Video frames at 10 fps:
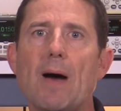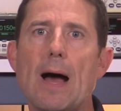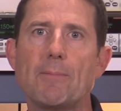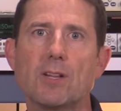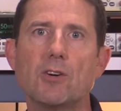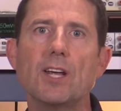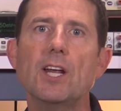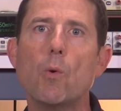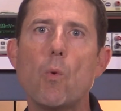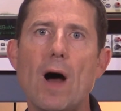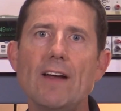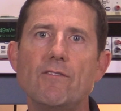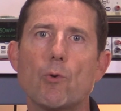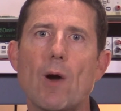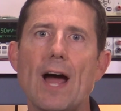popular in a
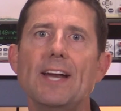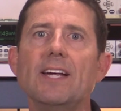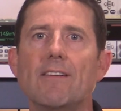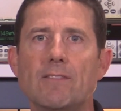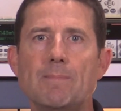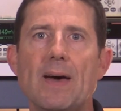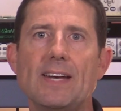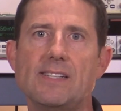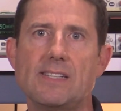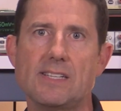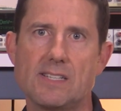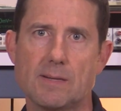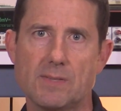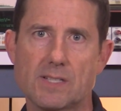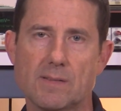wide variety of embedded
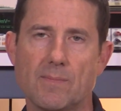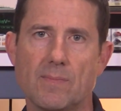systems.